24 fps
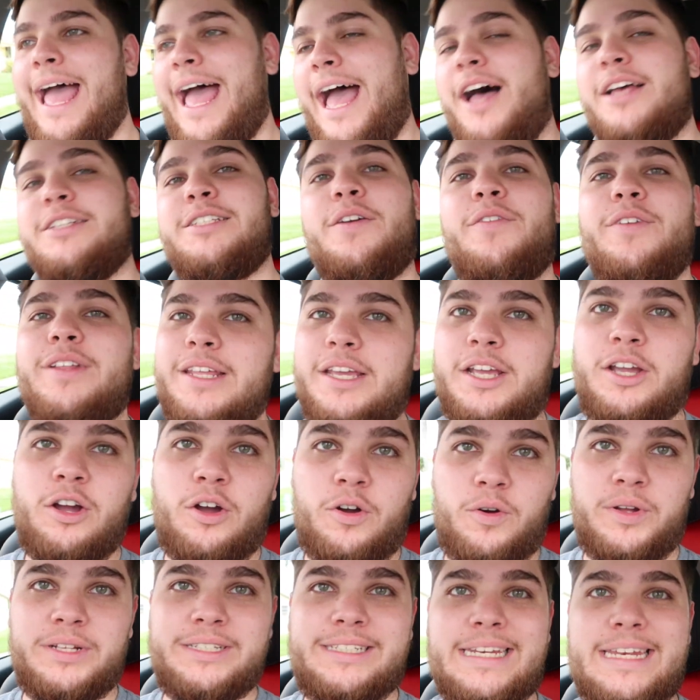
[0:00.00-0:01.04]
how's everything
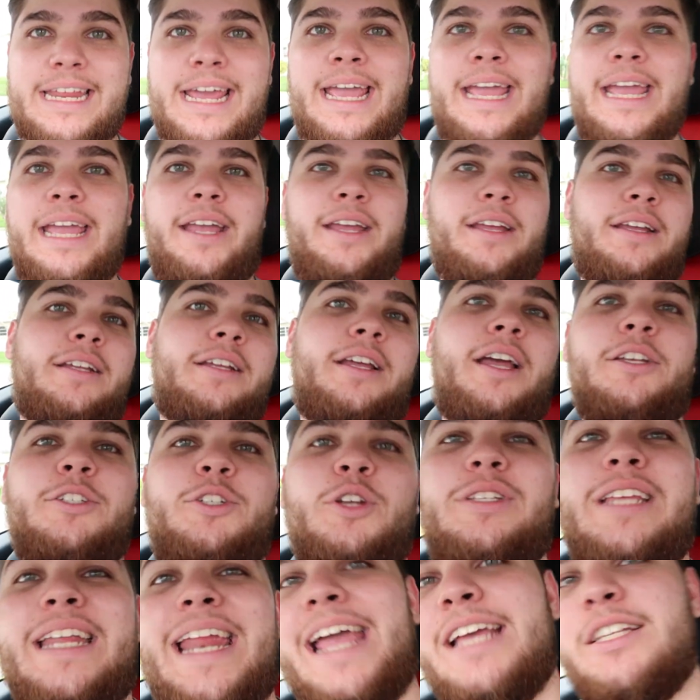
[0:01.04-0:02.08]
going today?
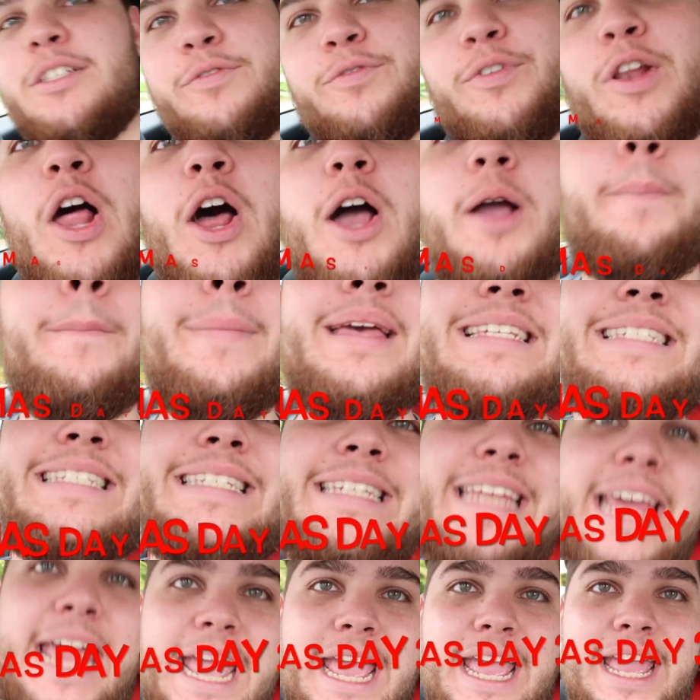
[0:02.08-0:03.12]
So today is
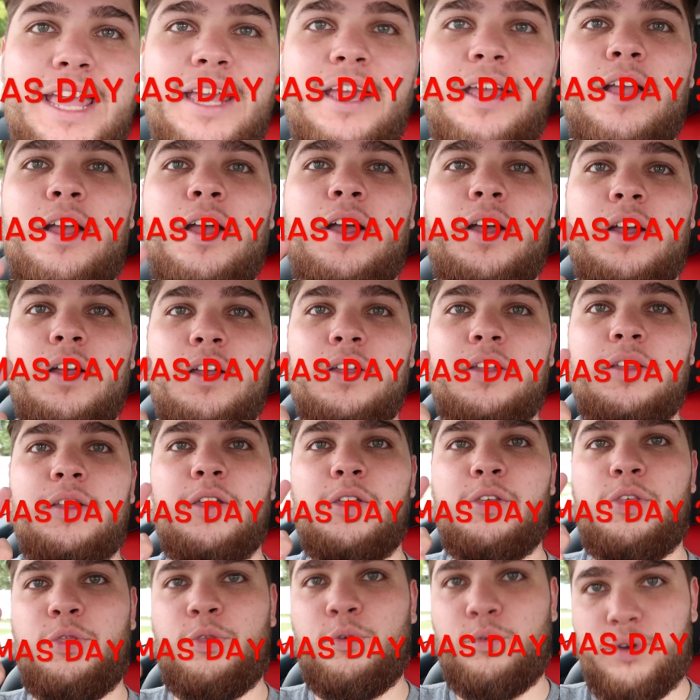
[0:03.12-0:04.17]
Vlogmas day
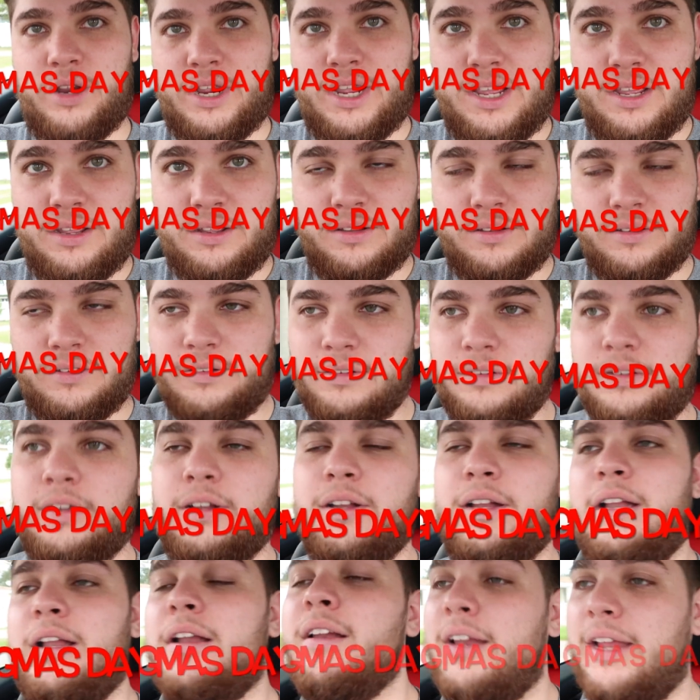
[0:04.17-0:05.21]
three,
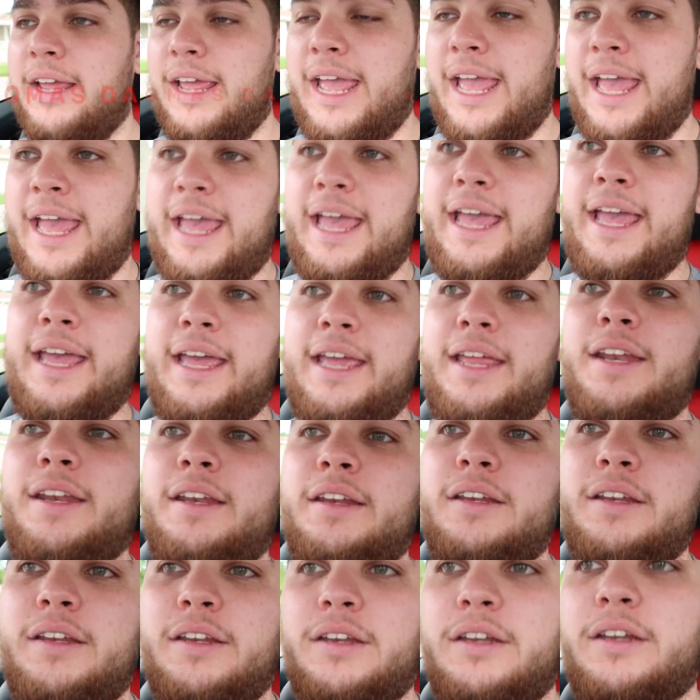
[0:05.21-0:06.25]

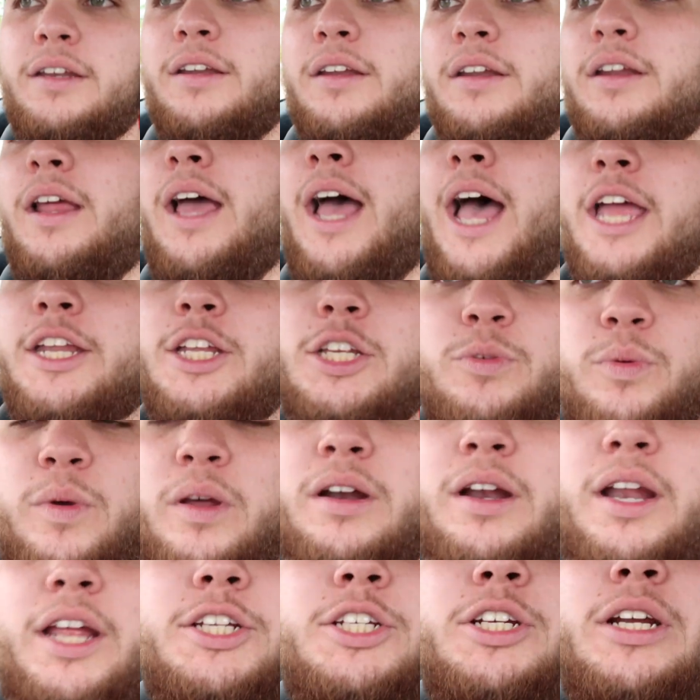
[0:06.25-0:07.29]
and I just
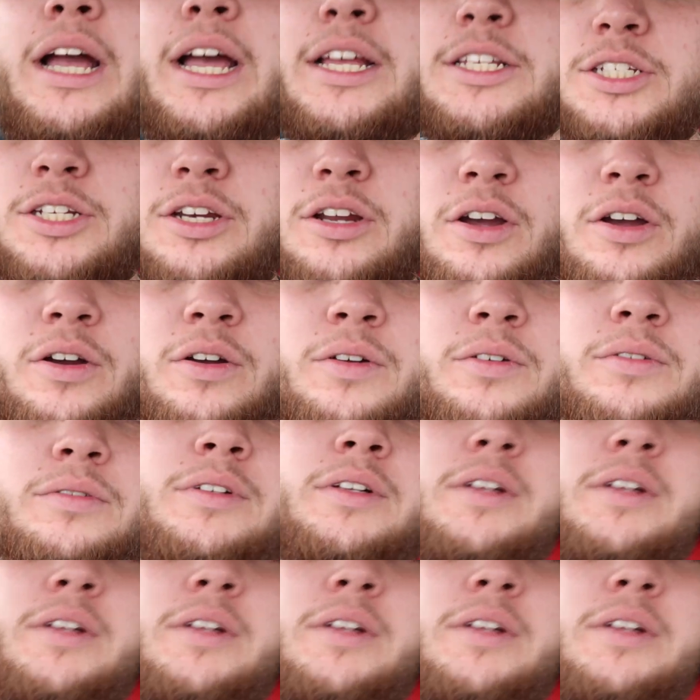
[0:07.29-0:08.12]
want to let you guys know